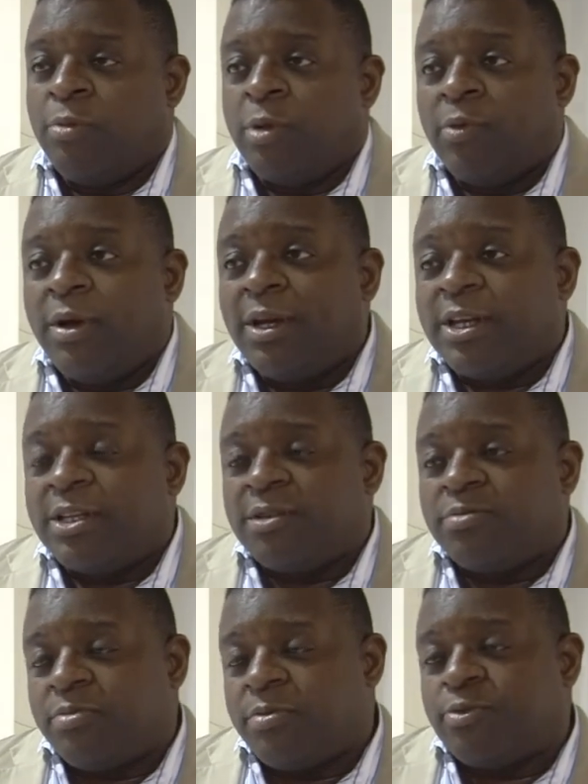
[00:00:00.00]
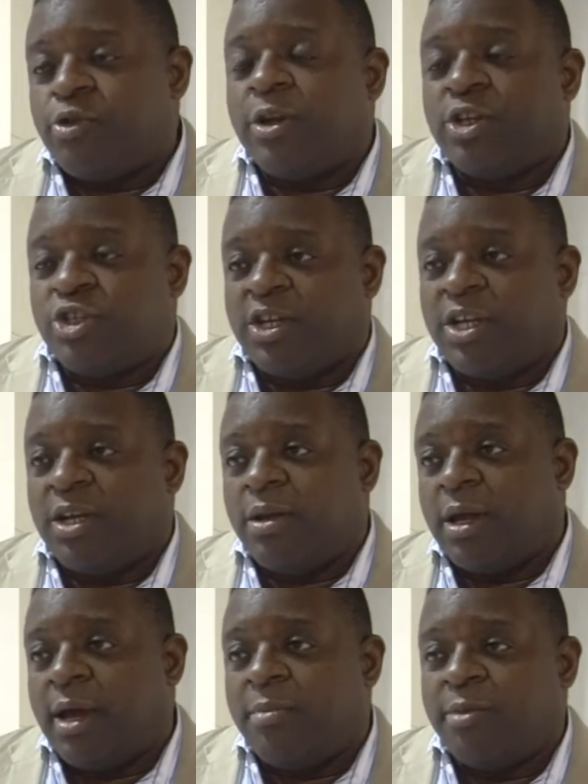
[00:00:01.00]
Well, really, this
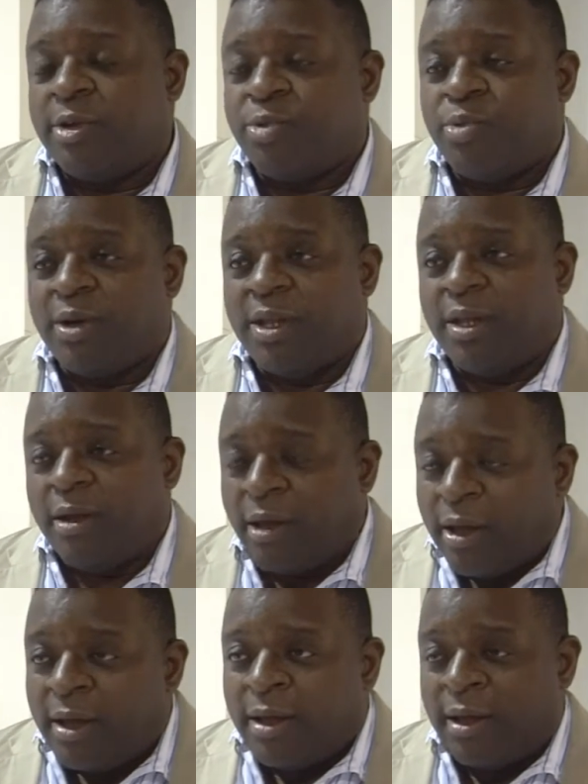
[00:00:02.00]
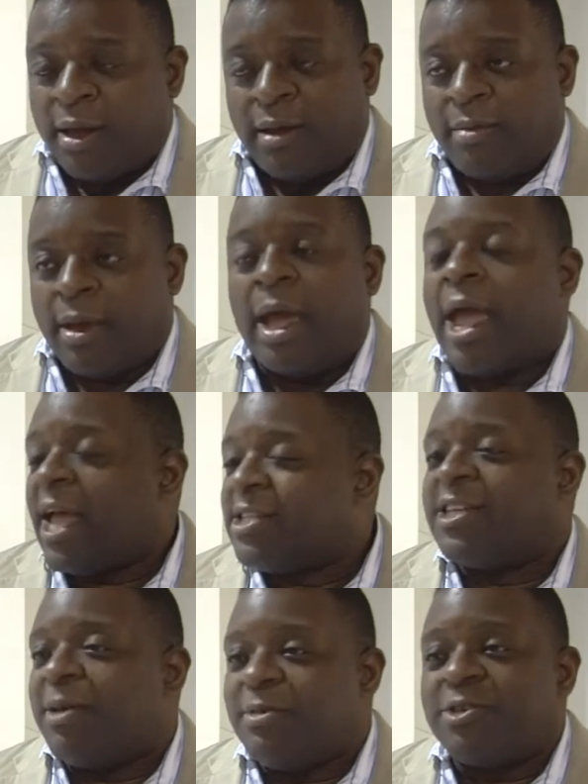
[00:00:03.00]
trilogy is really, it has
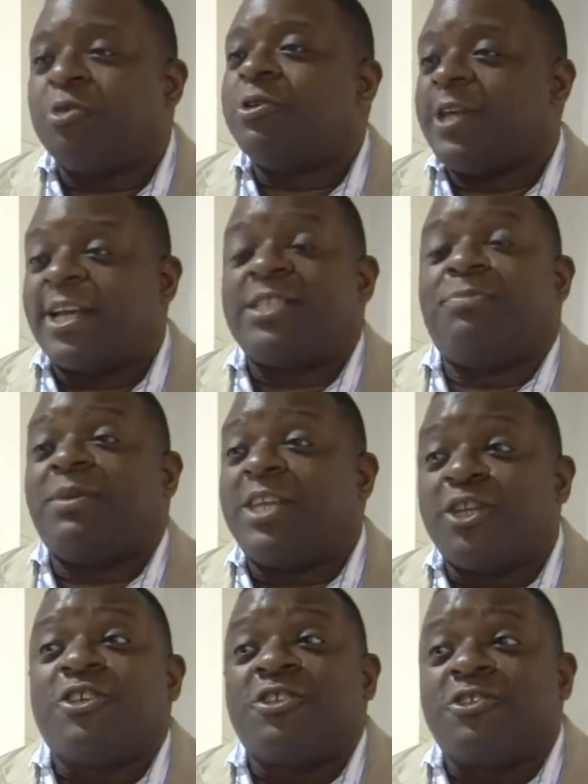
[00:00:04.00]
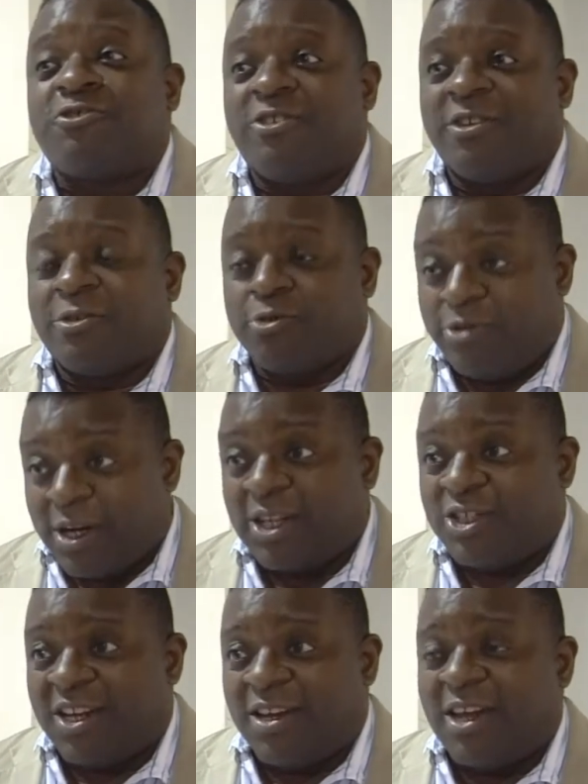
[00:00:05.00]
a name, it's called the Expeditions
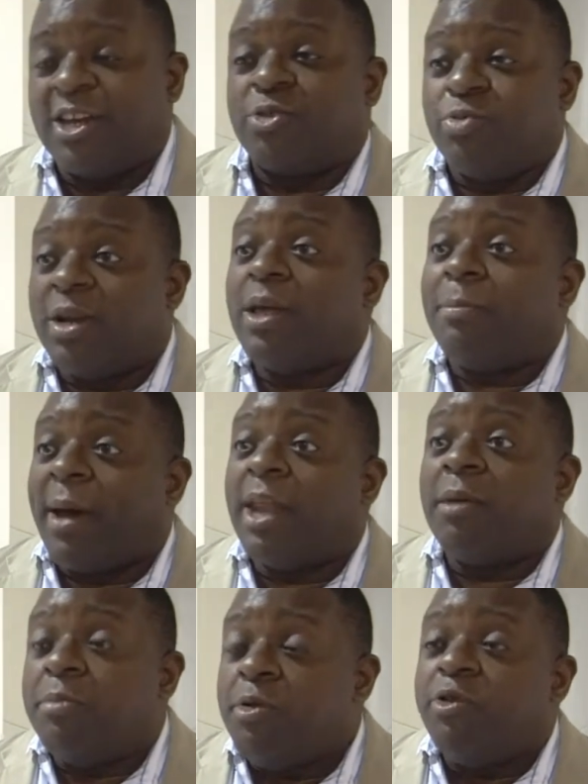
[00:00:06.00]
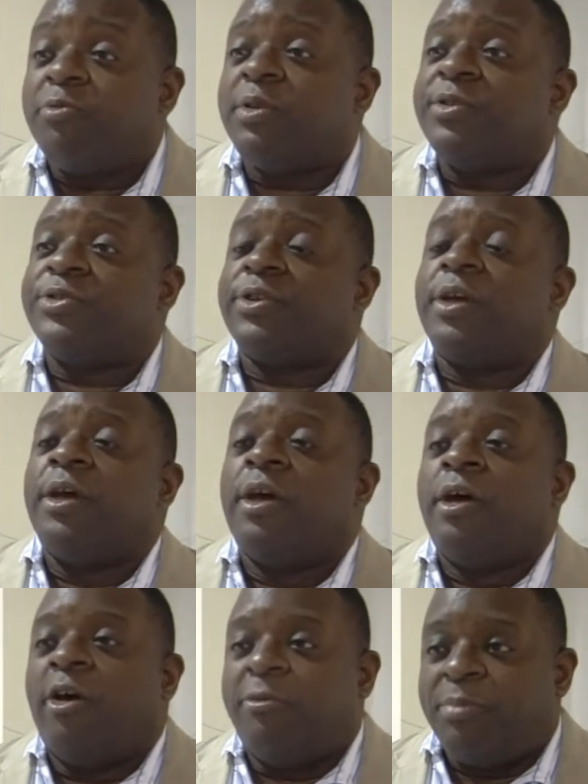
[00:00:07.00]
Trilogy, and it's really about the movements
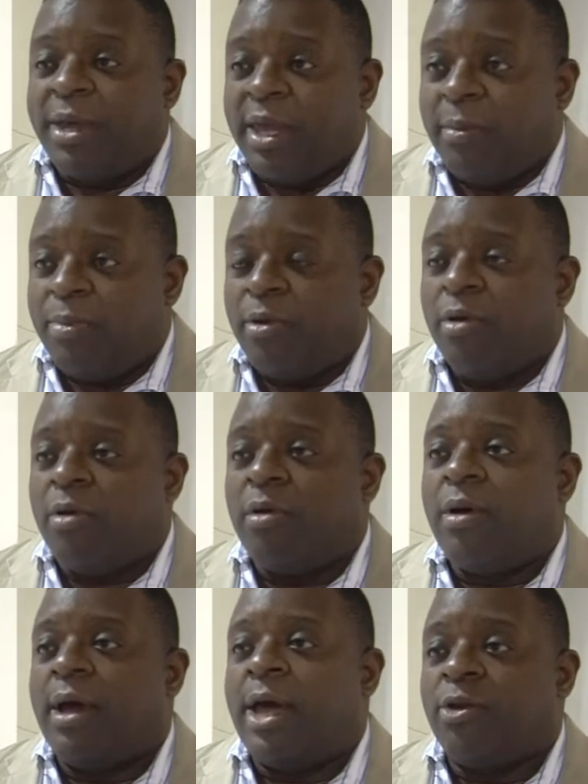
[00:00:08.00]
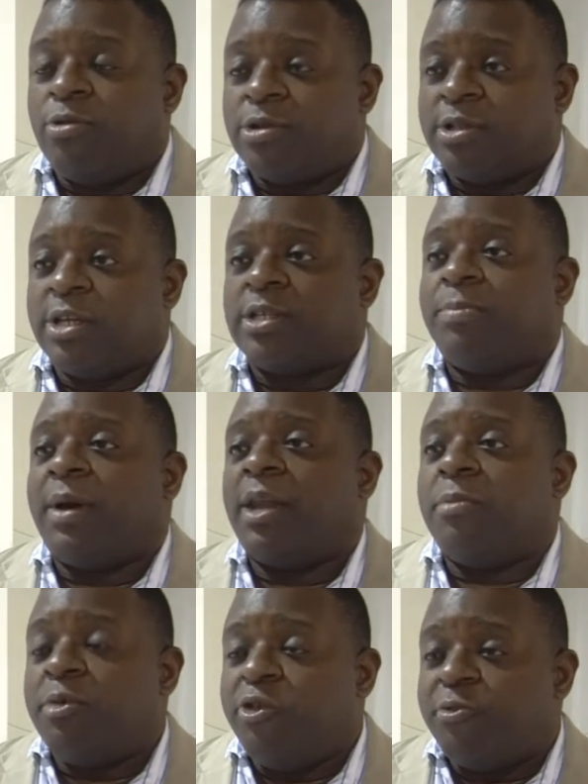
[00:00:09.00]
of people, and also it's about
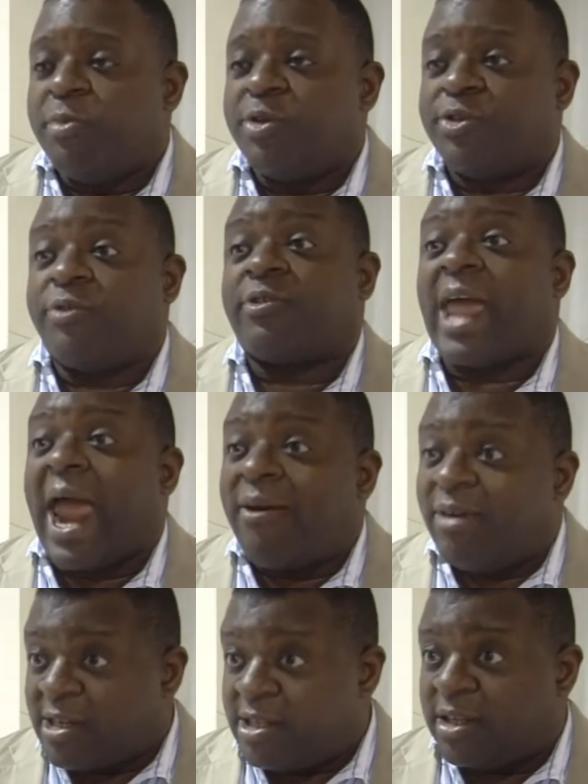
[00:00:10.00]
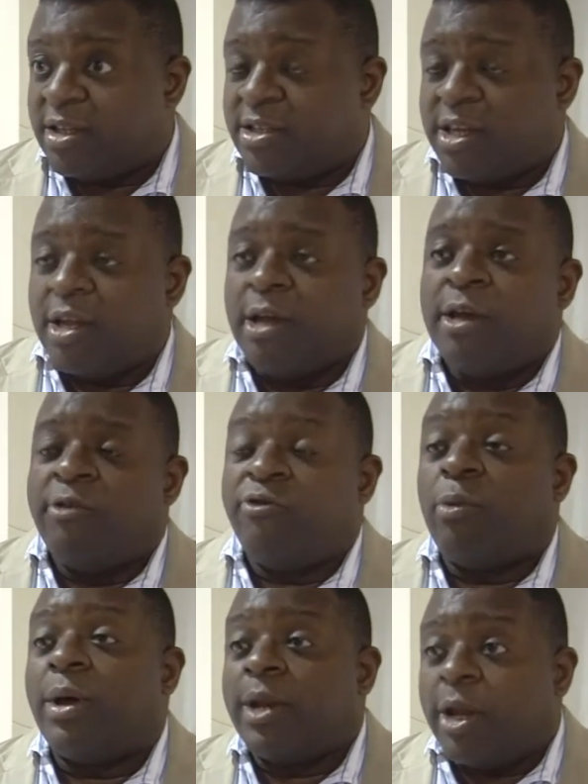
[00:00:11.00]
the movements of characters
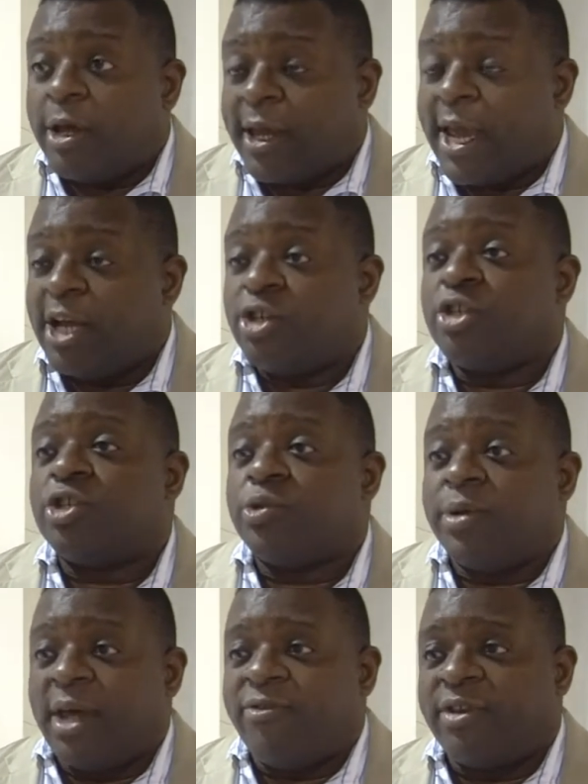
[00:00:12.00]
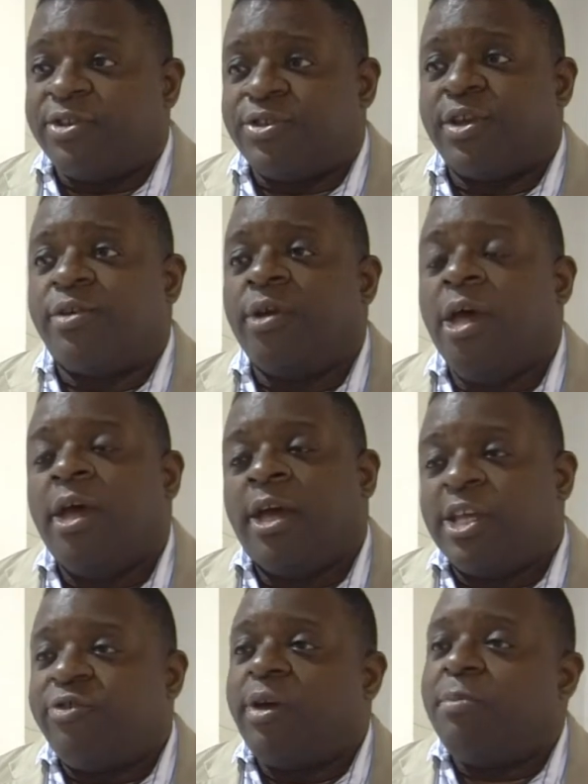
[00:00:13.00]
from one location to another. So
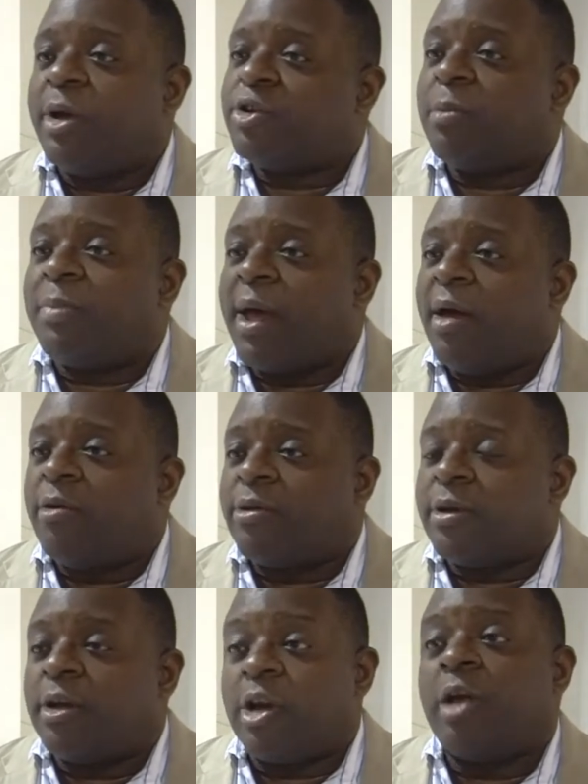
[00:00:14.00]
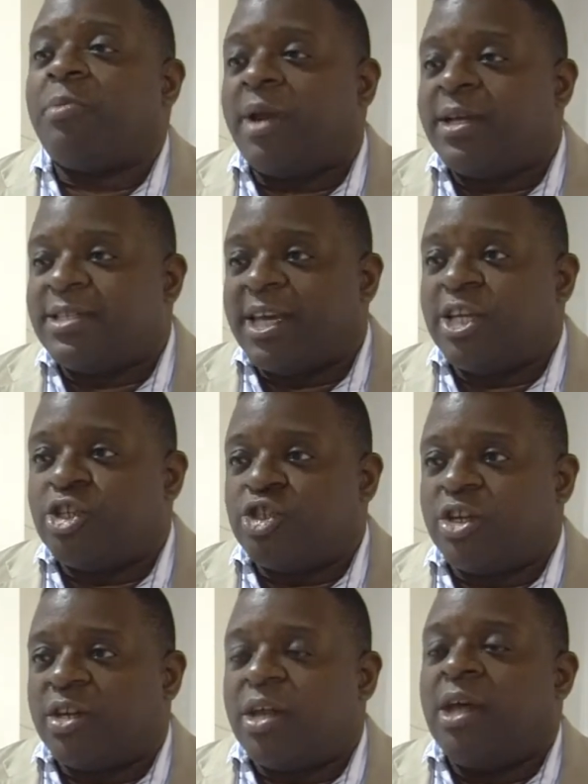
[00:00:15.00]
it's very much about
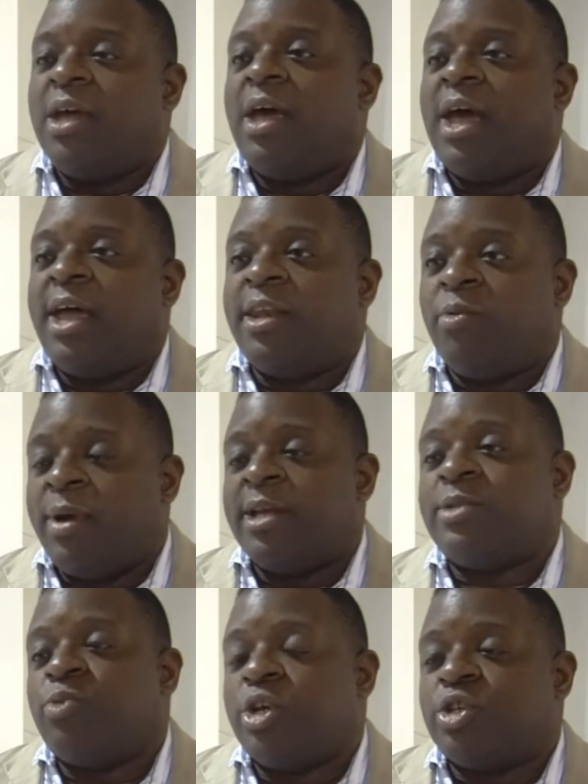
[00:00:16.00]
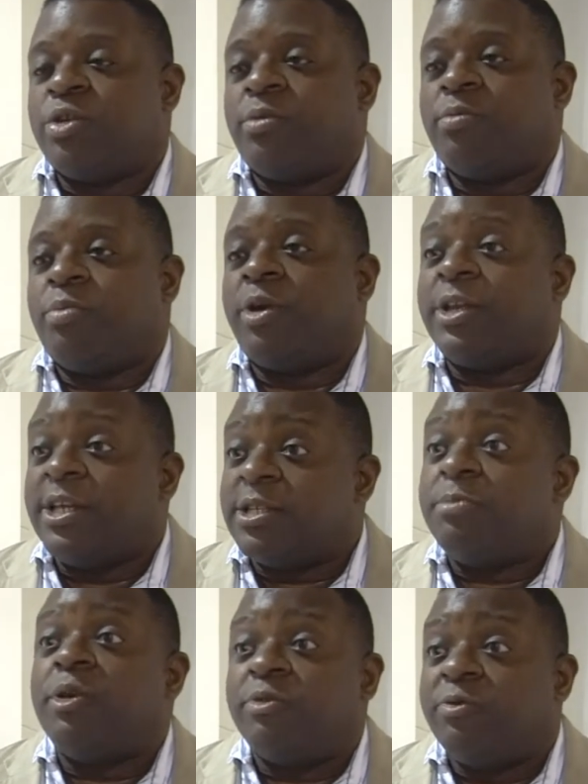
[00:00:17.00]
globalization and the ways in which bodies
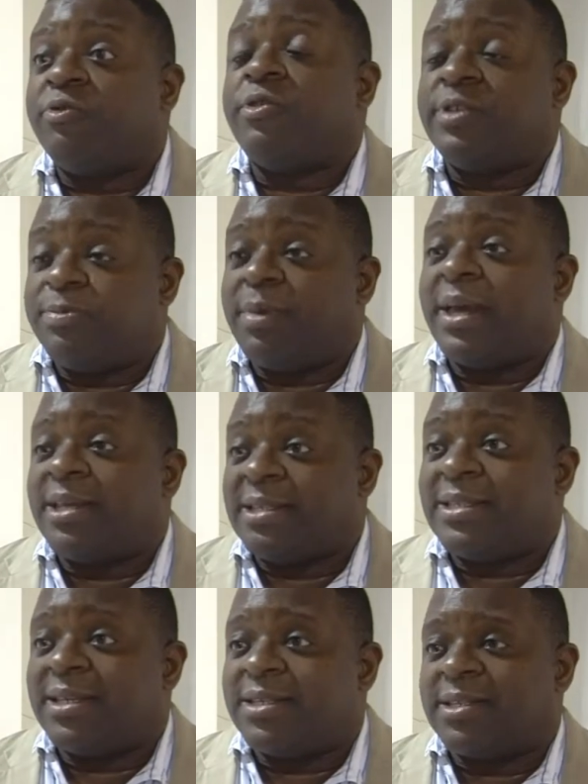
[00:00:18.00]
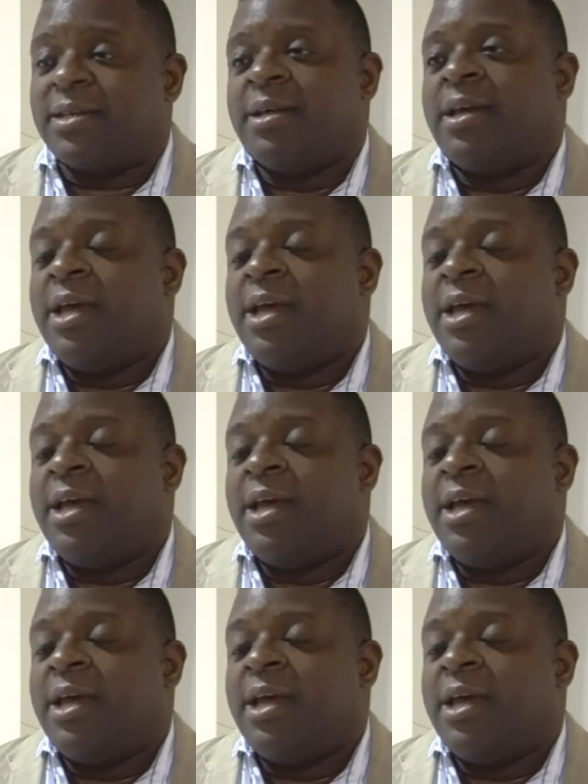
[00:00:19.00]
are moving through spaces.